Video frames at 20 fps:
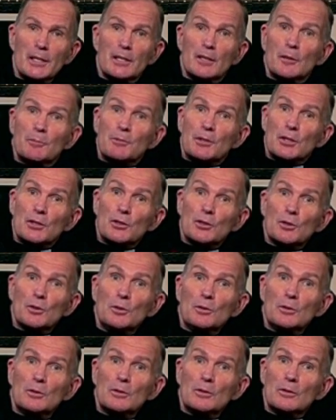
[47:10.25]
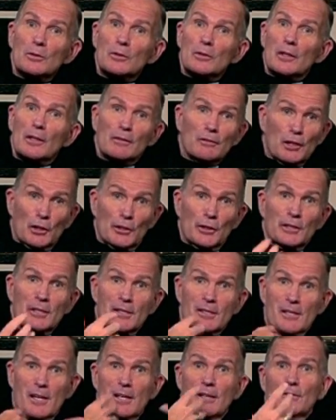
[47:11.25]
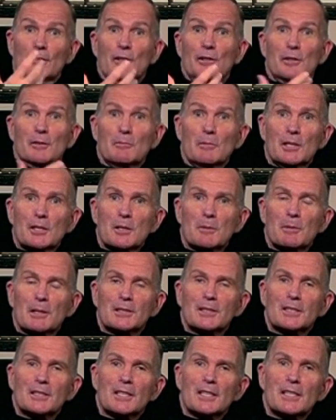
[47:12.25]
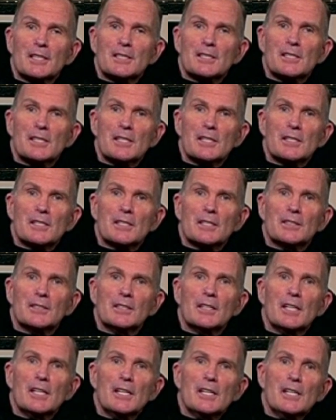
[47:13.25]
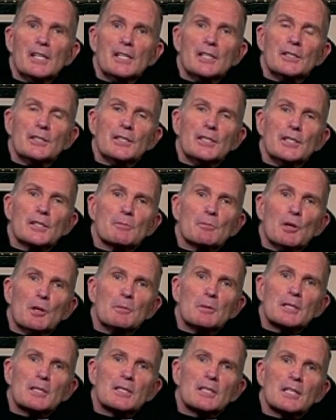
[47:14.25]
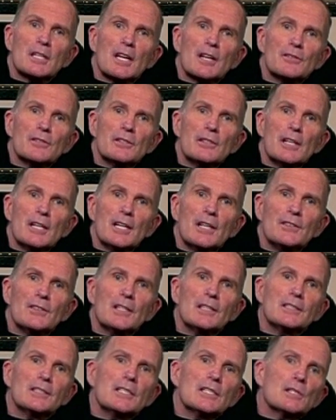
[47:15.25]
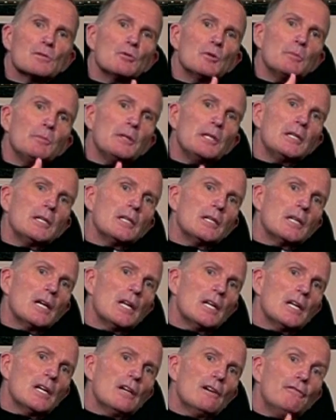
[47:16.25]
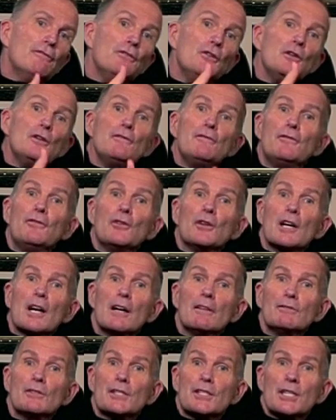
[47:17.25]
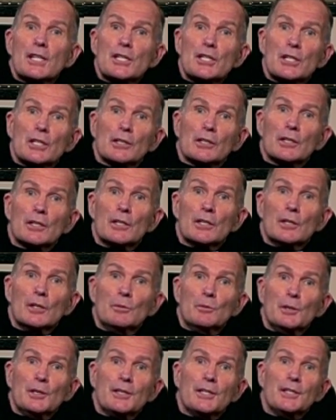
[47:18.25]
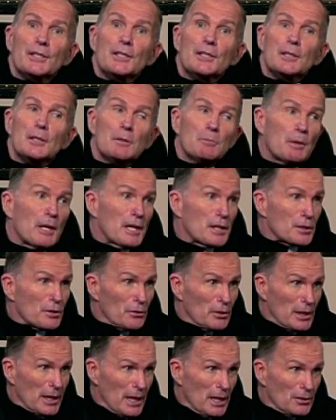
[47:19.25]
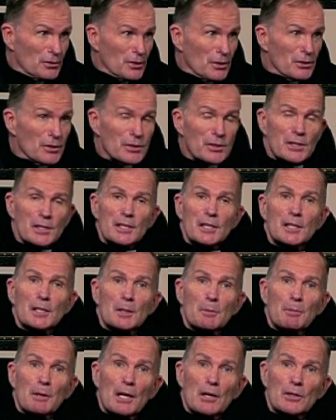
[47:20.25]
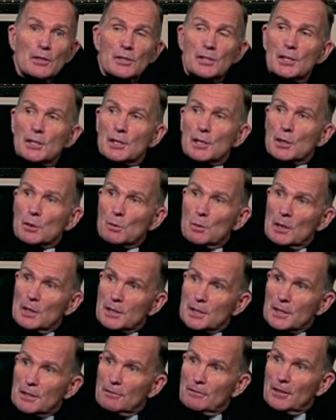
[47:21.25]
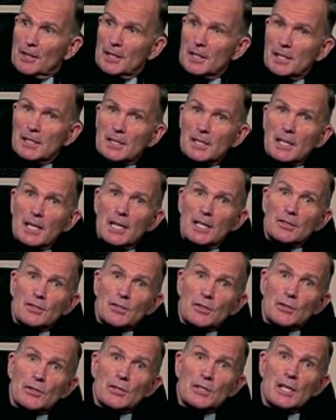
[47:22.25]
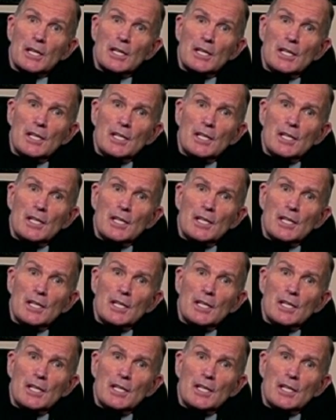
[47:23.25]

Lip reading: I hope that you have learned, as I have learned, much about the diocese in these moments together, and that this will be food for conversation within the pastoral councils in the parishes, as well as the finance councils